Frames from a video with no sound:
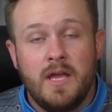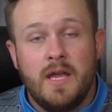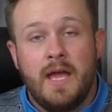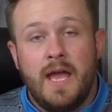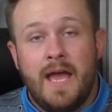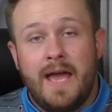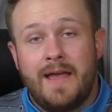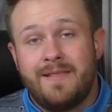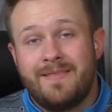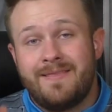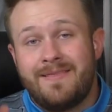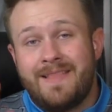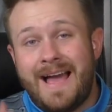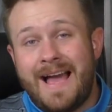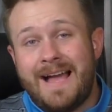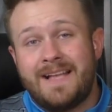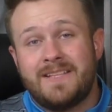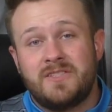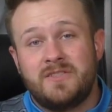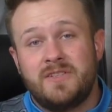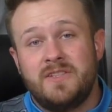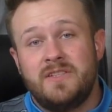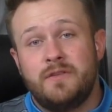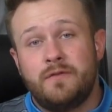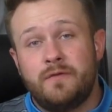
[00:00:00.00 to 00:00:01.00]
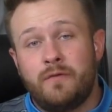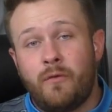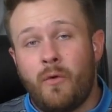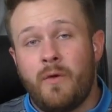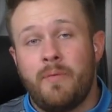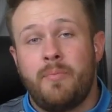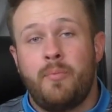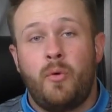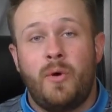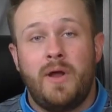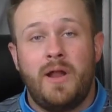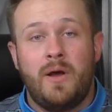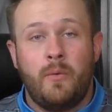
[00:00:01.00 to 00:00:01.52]
And lastly, the
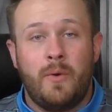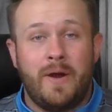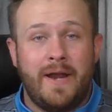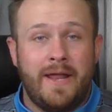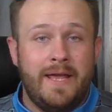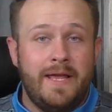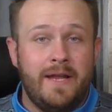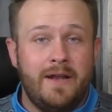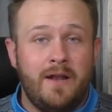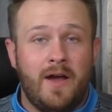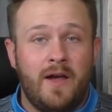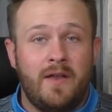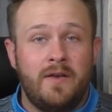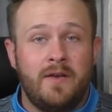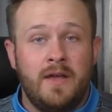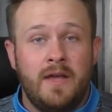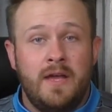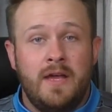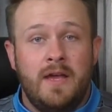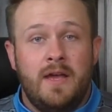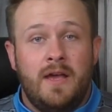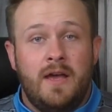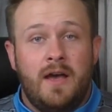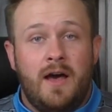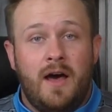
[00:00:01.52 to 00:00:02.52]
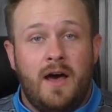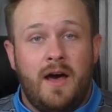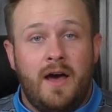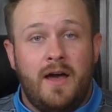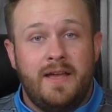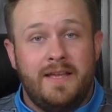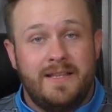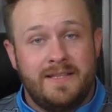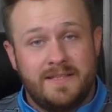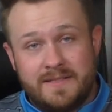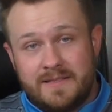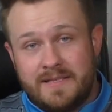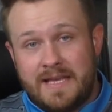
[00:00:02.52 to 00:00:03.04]
fourth point I want to hit on
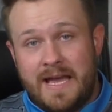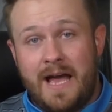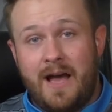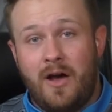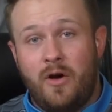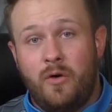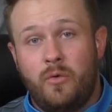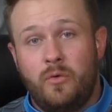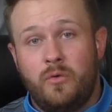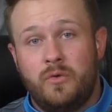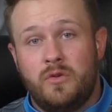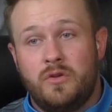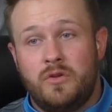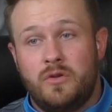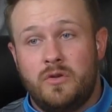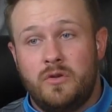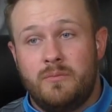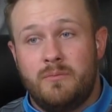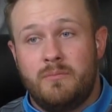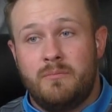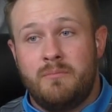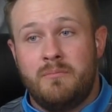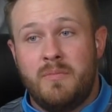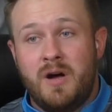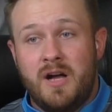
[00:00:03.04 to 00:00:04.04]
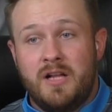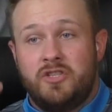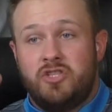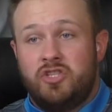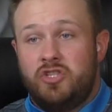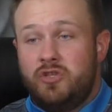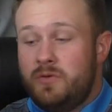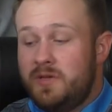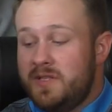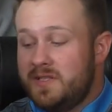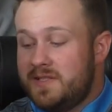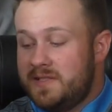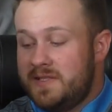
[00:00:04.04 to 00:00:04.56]
is how much
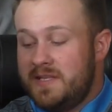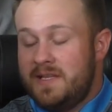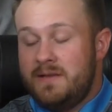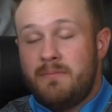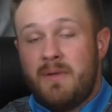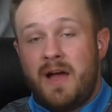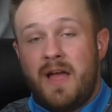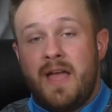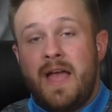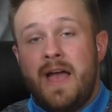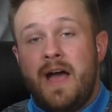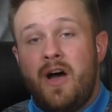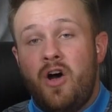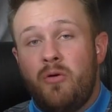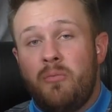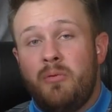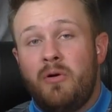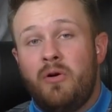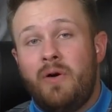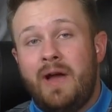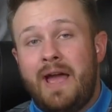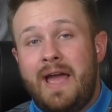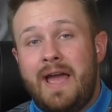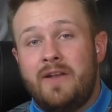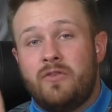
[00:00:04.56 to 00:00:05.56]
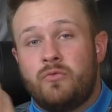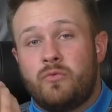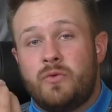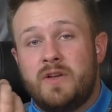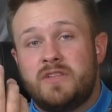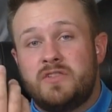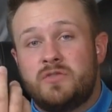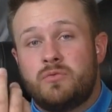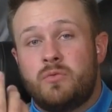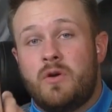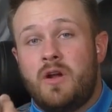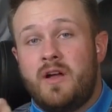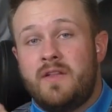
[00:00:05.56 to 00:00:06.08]
you could see my elbow and
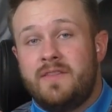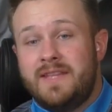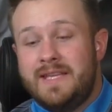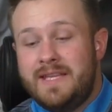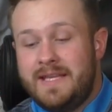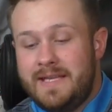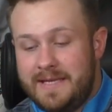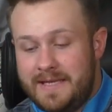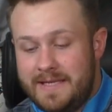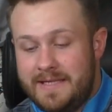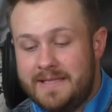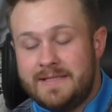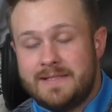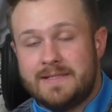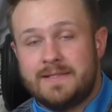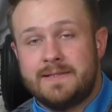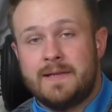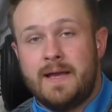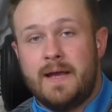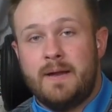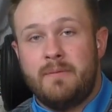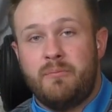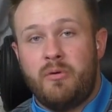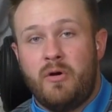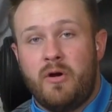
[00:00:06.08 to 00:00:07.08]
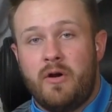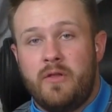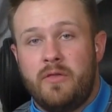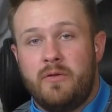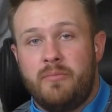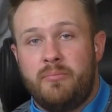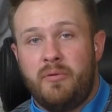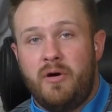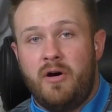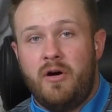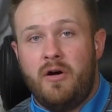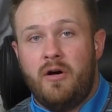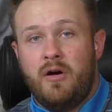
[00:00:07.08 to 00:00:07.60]
wrist were on the inside part of the
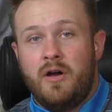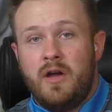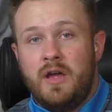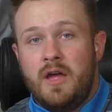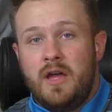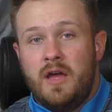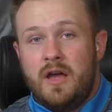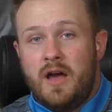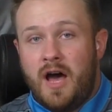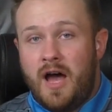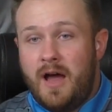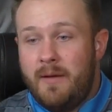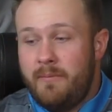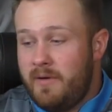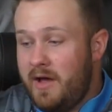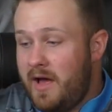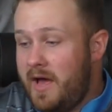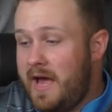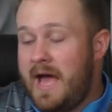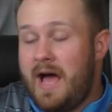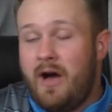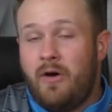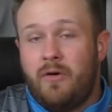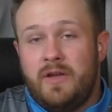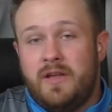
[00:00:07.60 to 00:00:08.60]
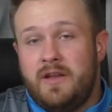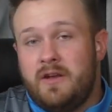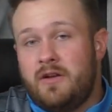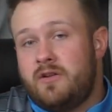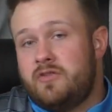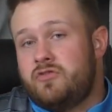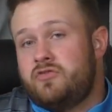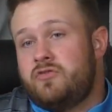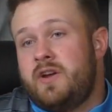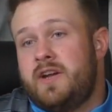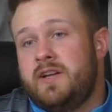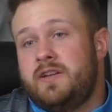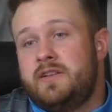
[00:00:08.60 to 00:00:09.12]
ball. I'm not out
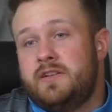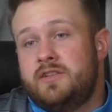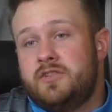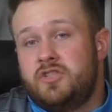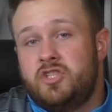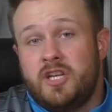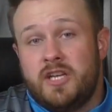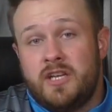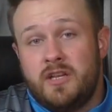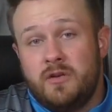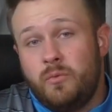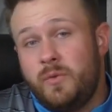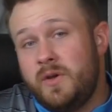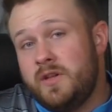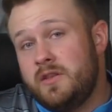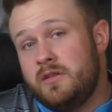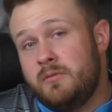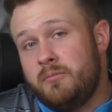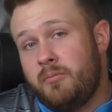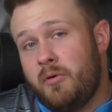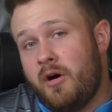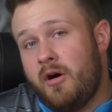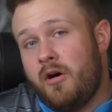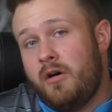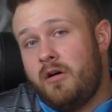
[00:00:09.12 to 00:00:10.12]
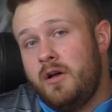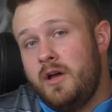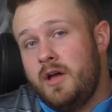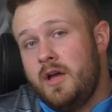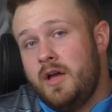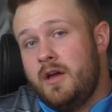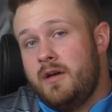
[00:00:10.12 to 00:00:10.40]
here trying to chicken wing the ball.